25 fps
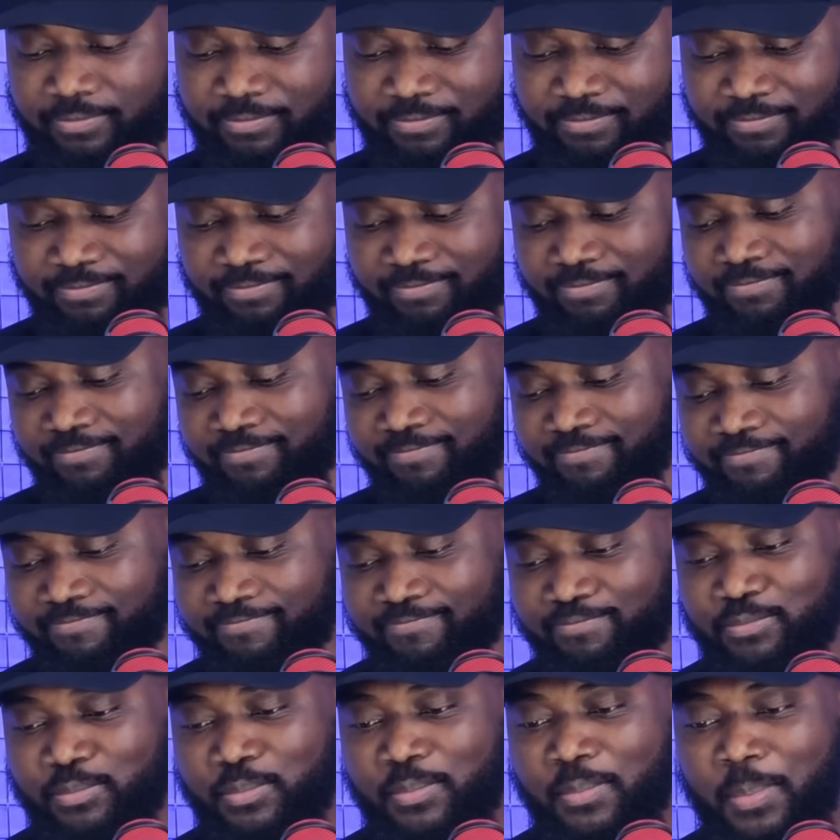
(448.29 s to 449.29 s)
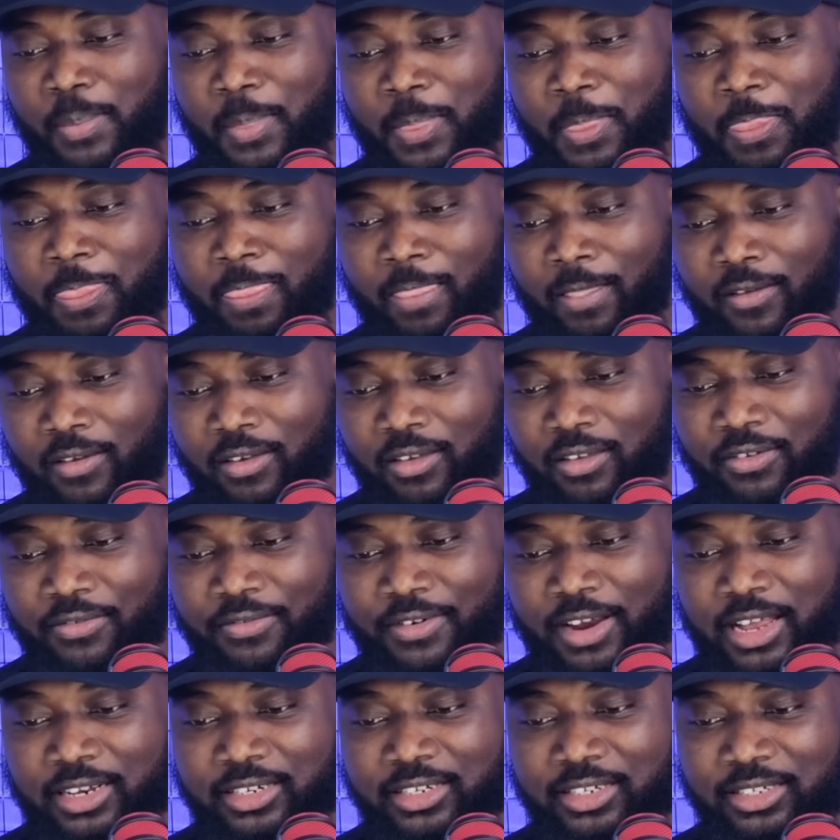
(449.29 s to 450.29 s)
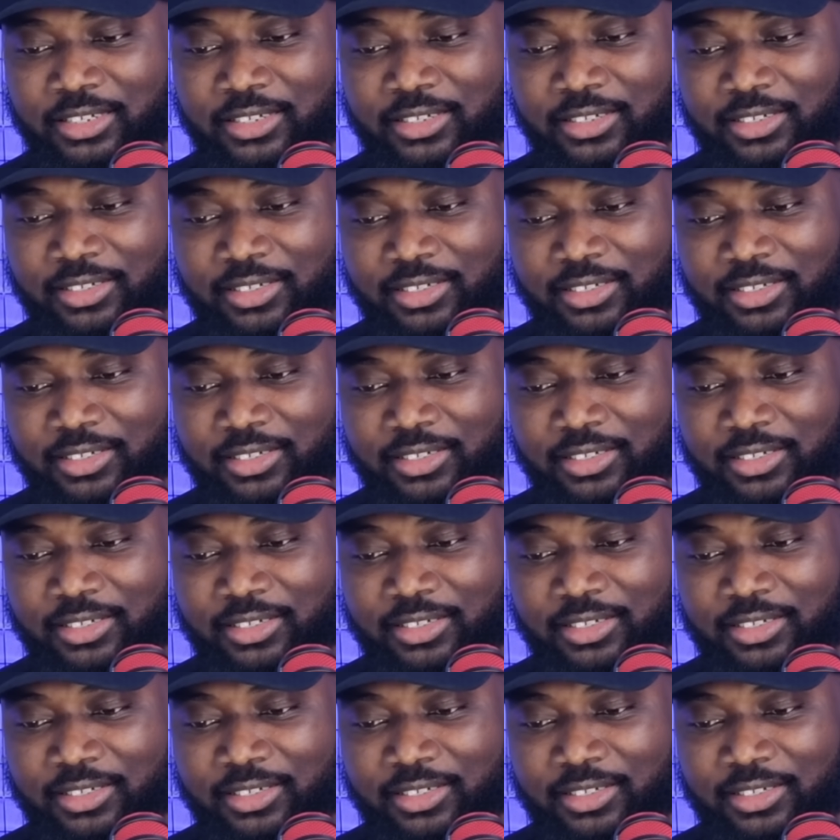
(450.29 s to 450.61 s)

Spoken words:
Hey, Raddy.